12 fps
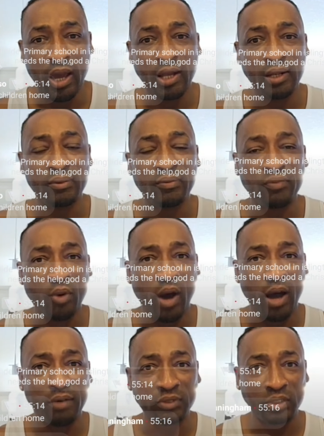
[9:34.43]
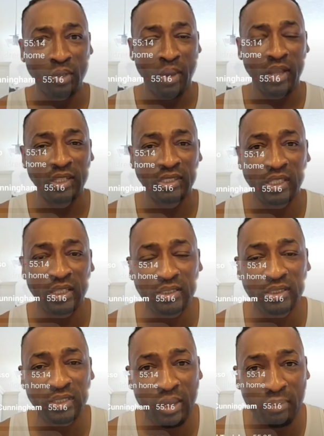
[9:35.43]
And for have some of the
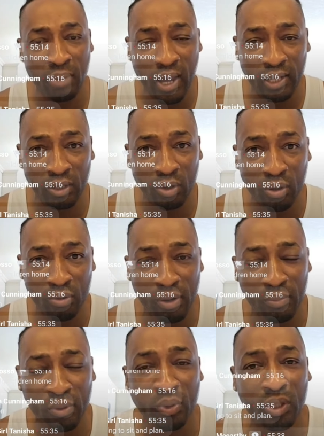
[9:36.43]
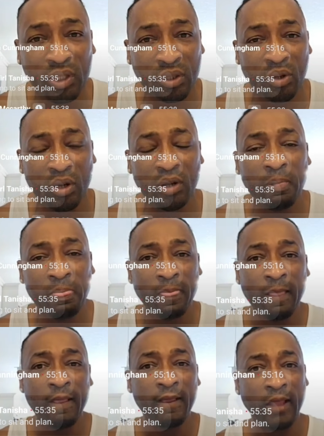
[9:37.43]
things there, man, you know, when we do it, you know.
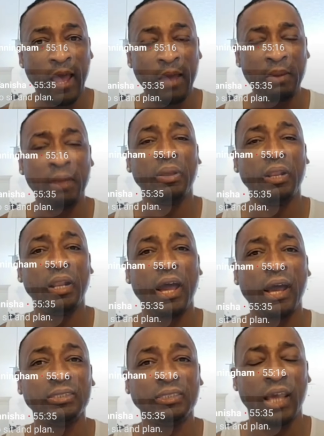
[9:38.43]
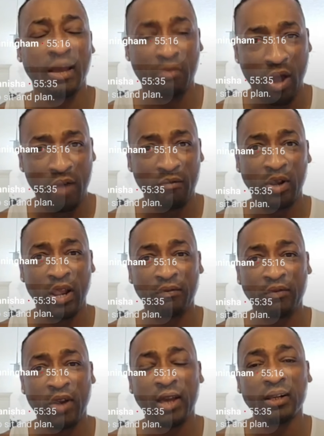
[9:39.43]
Like, remember the last time we were going
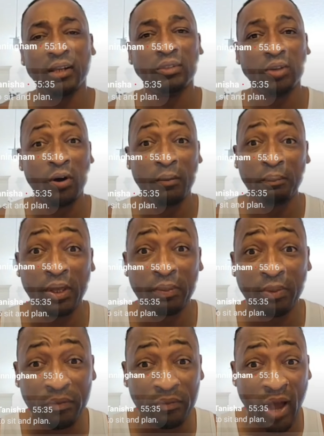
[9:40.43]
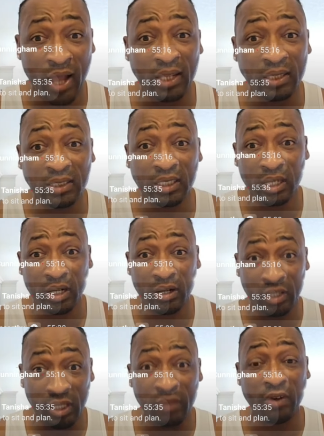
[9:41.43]
to Franklin Town, people
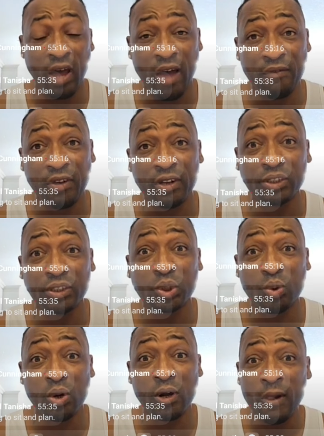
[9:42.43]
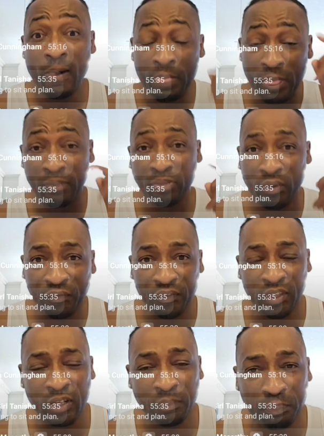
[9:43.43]
volunteer, even after the show, them the
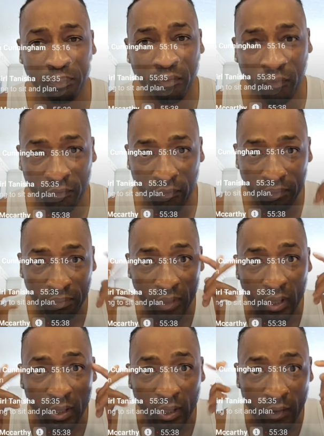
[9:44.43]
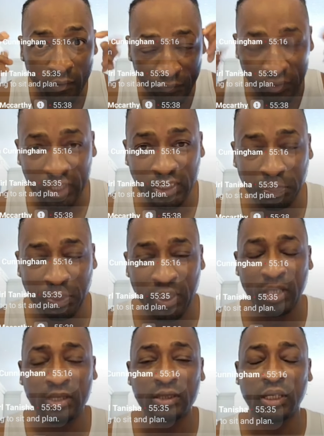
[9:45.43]
face
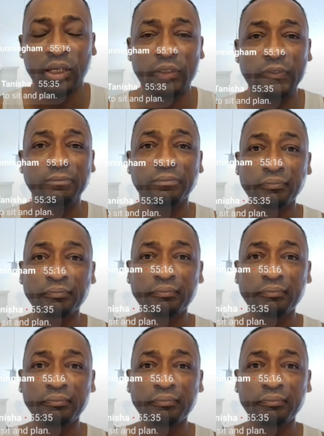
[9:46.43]
painting.